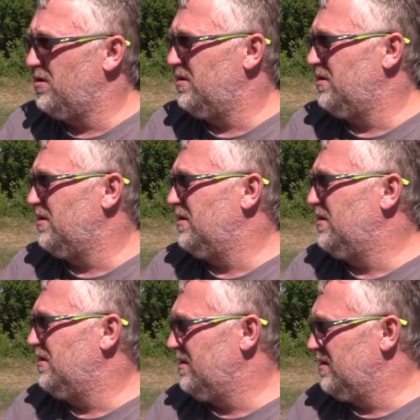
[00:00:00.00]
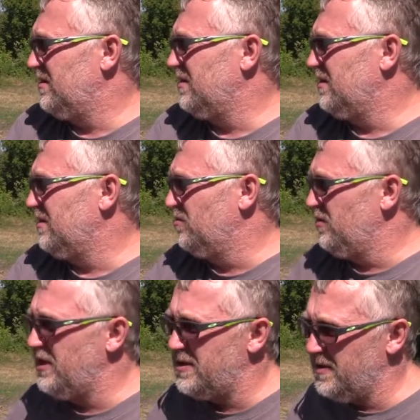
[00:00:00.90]
they were accused of
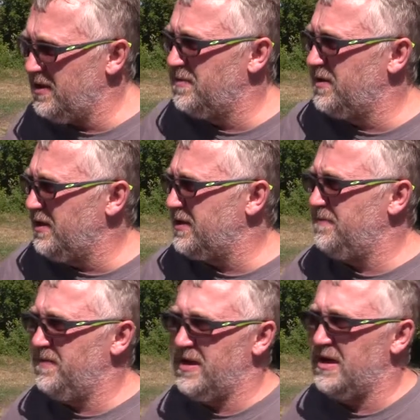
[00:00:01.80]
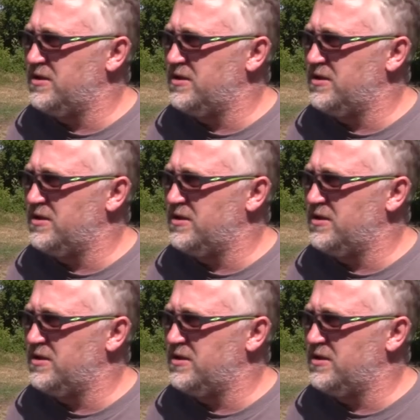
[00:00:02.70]
helping Ukrainian army,